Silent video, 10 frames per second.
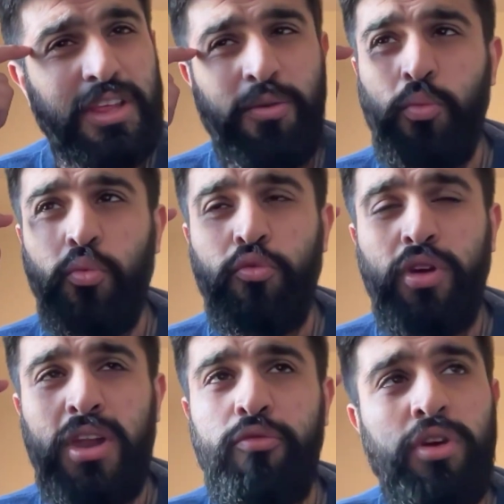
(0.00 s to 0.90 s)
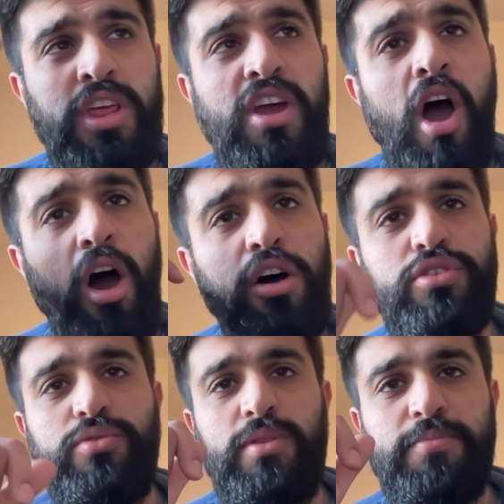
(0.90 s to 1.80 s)
They're really, really
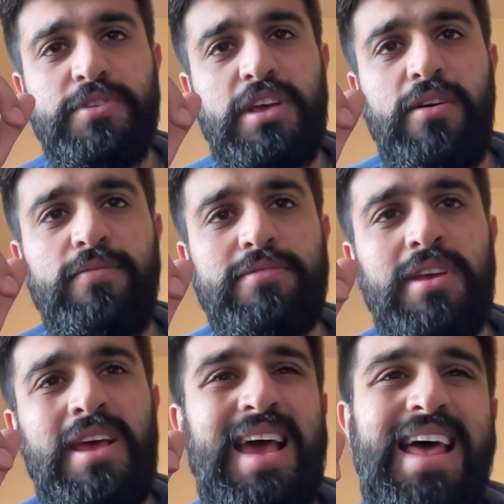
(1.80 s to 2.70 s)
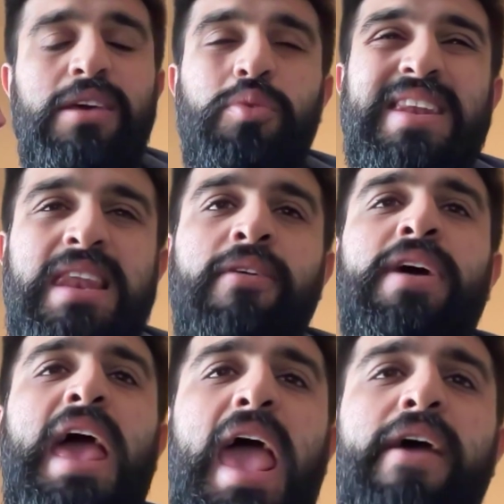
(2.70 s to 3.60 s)
harsh on themselves, and they would
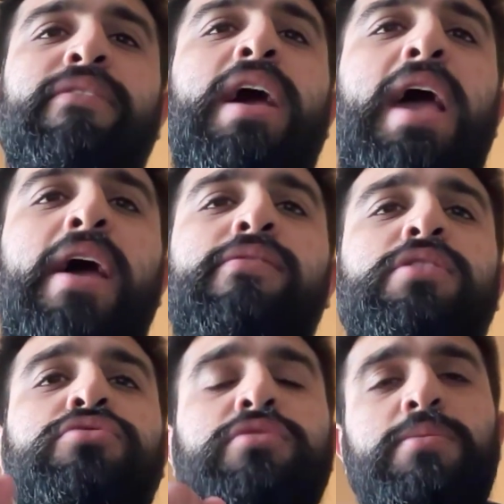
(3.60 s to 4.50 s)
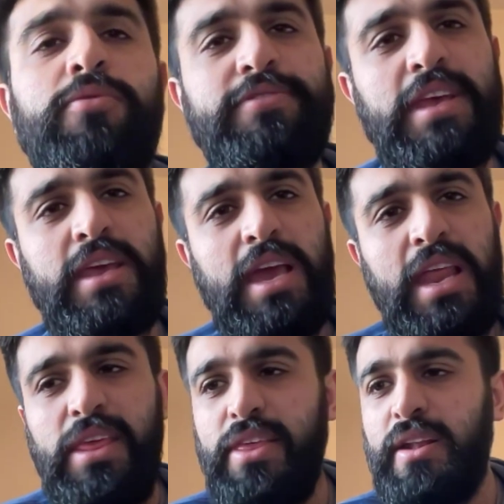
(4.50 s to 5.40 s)
never, ever, ever dream of saying
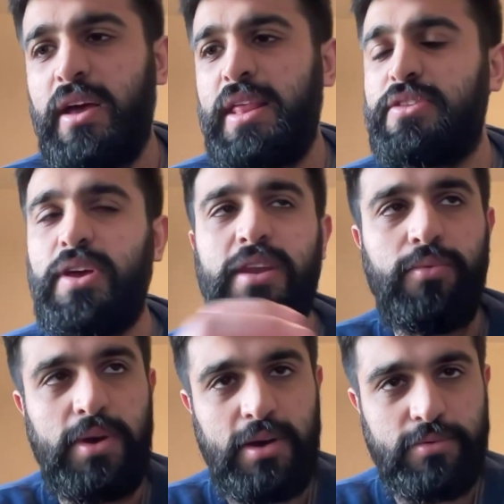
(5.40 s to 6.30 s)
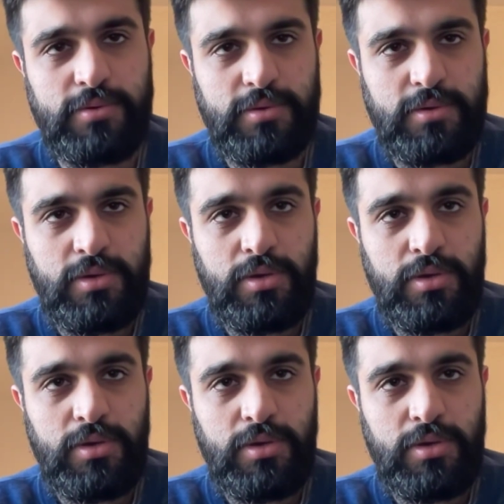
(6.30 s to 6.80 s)
anything like that to anyone else.